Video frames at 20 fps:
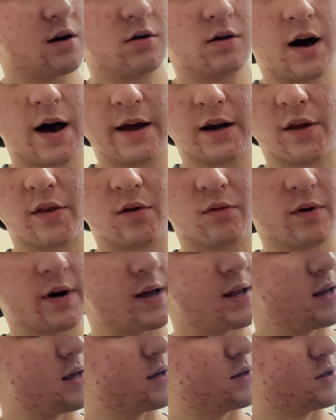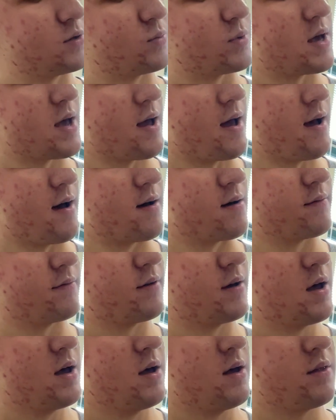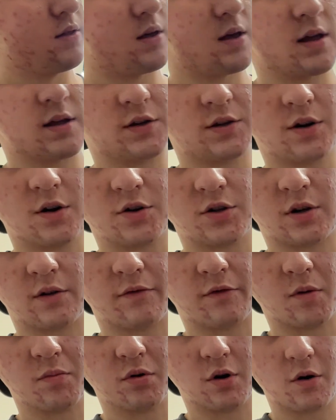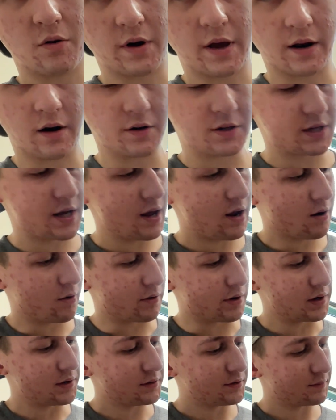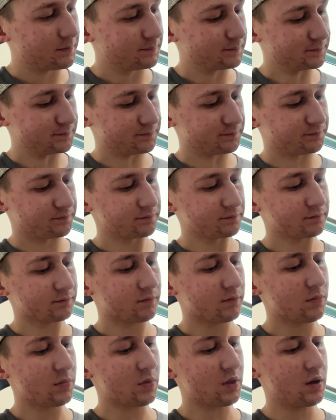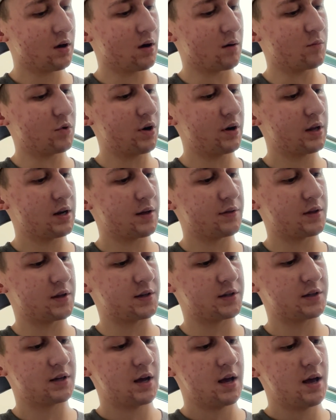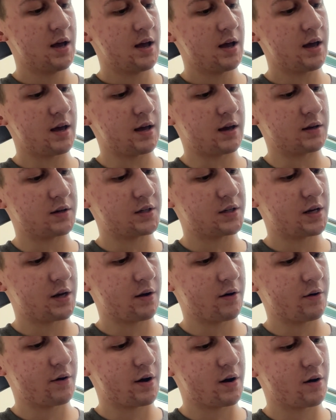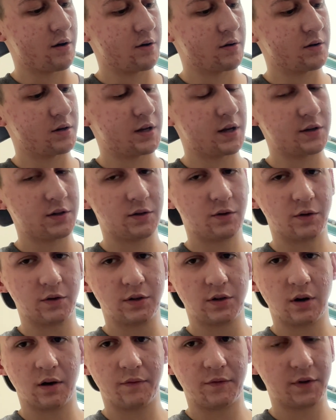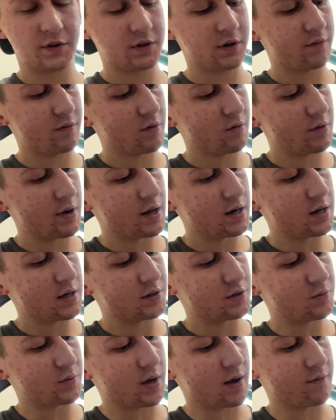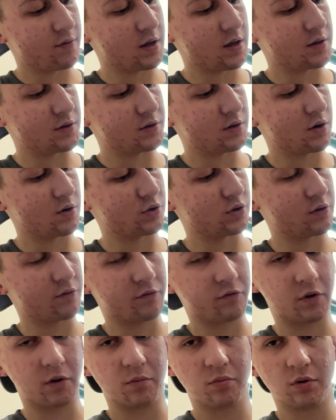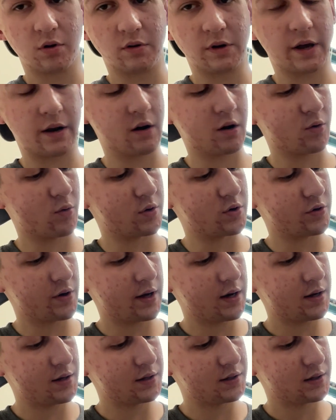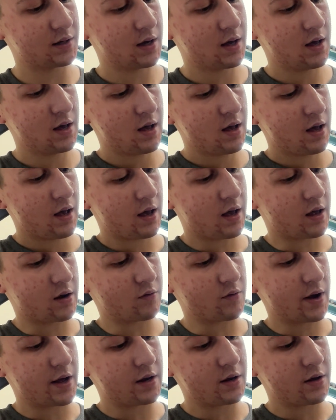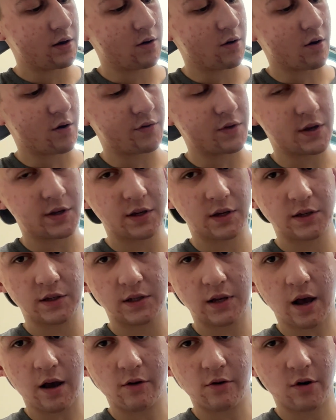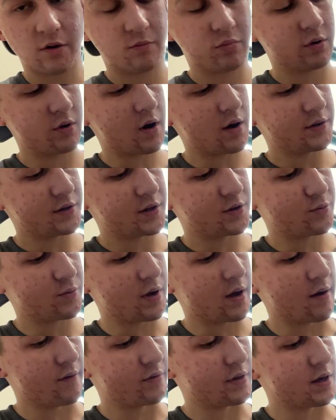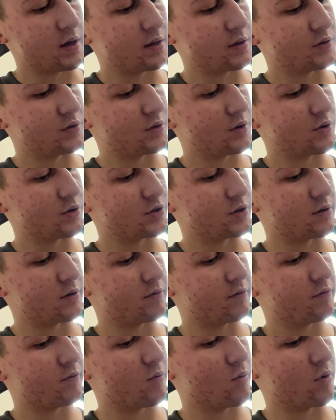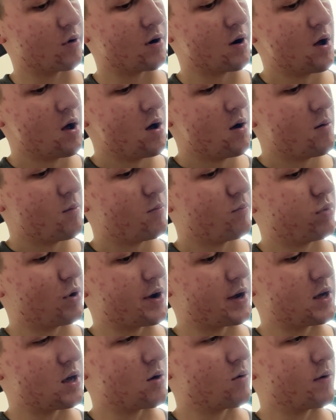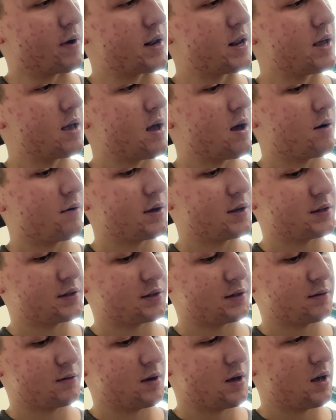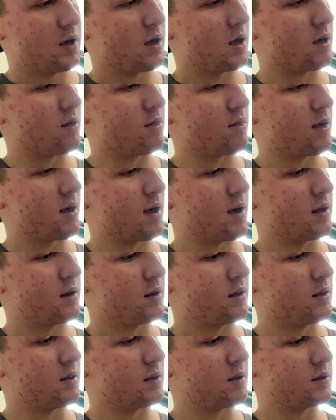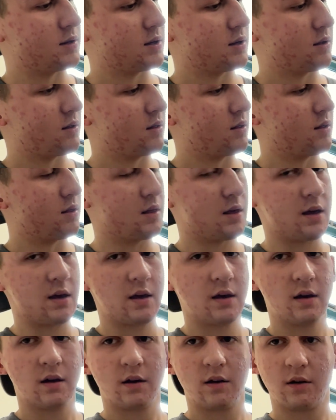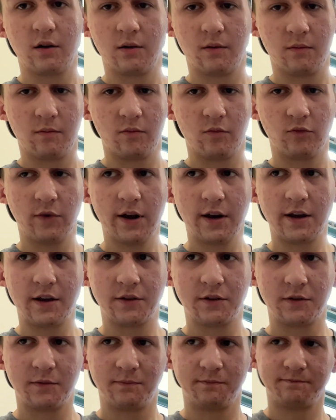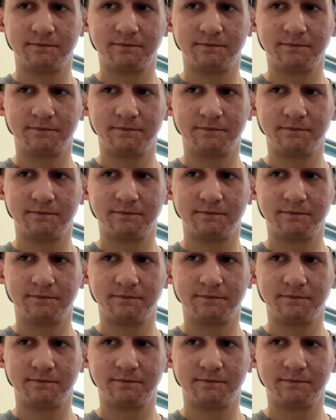line of the radius, we have the insertion for pronator teres. Looking at this anterior distal surface of the radius, we have the insertion for pronator quadratus. And right here on this styloid process, we have the insertion for brachioradialis. And that is the radius.